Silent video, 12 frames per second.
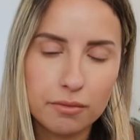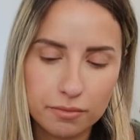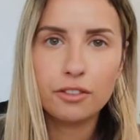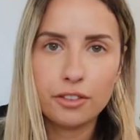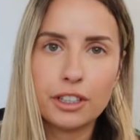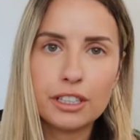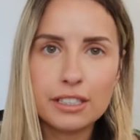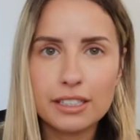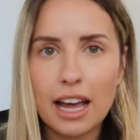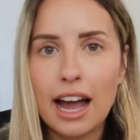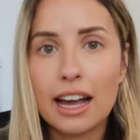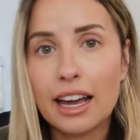First,
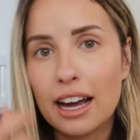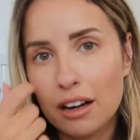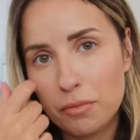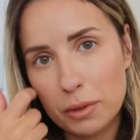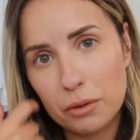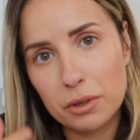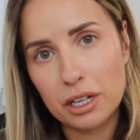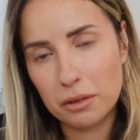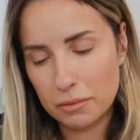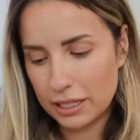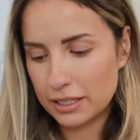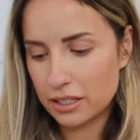I have been
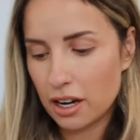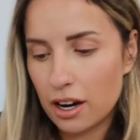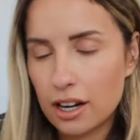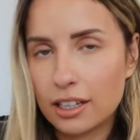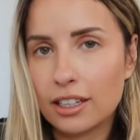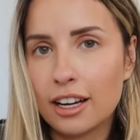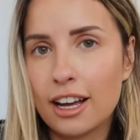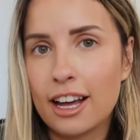wearing my sock